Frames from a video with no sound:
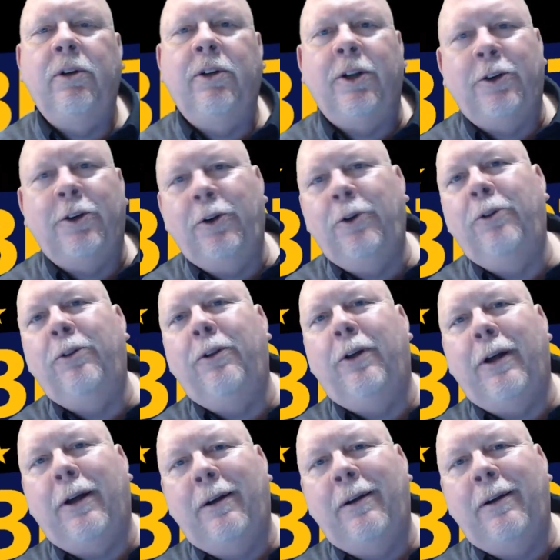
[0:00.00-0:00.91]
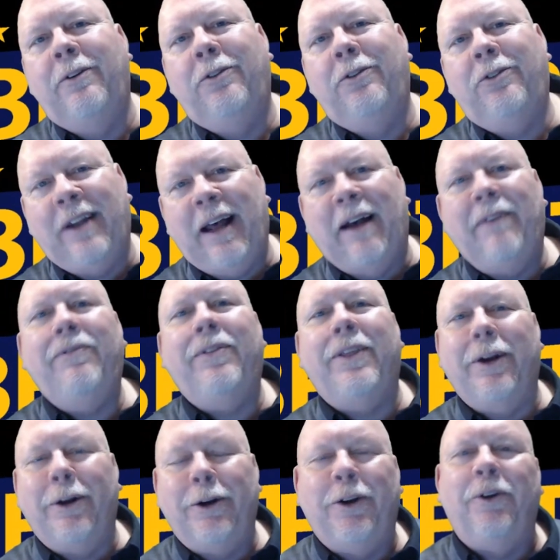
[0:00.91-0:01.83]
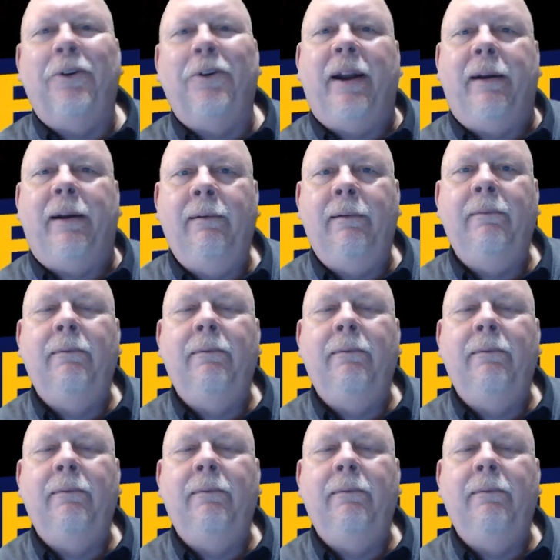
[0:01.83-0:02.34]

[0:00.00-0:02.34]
to do the stuff they're doing.